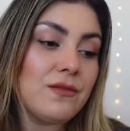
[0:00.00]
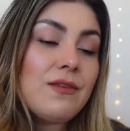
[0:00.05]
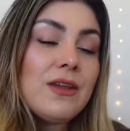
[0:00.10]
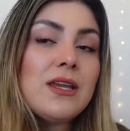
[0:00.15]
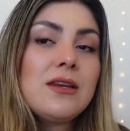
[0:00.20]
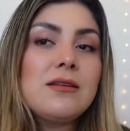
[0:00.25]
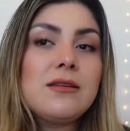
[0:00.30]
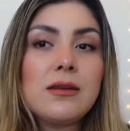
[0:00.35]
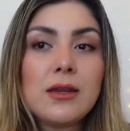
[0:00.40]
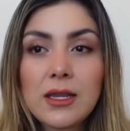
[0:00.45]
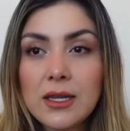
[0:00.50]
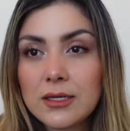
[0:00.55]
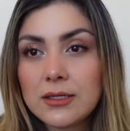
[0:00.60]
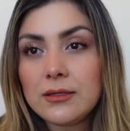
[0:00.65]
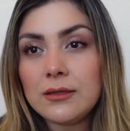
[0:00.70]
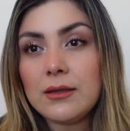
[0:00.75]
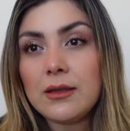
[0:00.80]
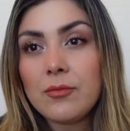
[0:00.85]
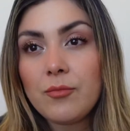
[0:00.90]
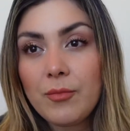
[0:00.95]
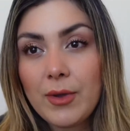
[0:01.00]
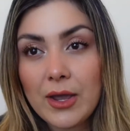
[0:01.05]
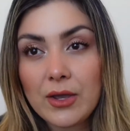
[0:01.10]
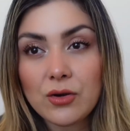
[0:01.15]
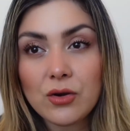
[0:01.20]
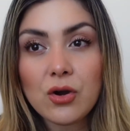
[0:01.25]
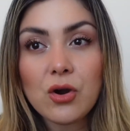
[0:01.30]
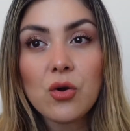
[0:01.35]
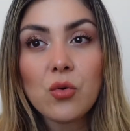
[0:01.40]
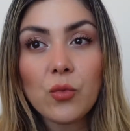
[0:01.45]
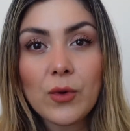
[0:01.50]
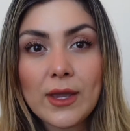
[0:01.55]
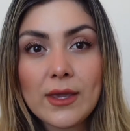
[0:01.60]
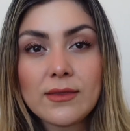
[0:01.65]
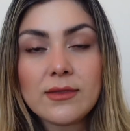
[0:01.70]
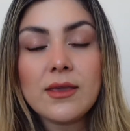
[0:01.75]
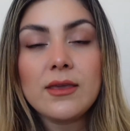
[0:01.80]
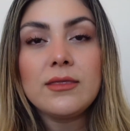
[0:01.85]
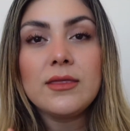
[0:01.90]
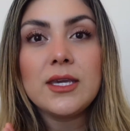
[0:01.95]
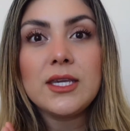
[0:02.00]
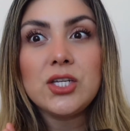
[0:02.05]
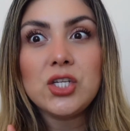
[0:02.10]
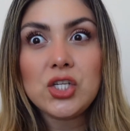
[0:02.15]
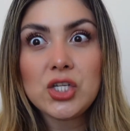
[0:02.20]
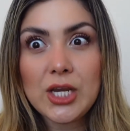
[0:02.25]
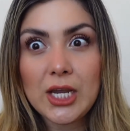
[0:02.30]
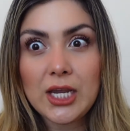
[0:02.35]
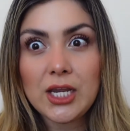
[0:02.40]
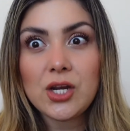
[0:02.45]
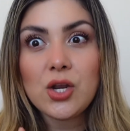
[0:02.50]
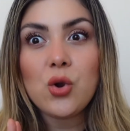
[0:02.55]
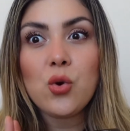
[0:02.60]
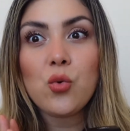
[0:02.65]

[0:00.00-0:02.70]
They need to get better with the shade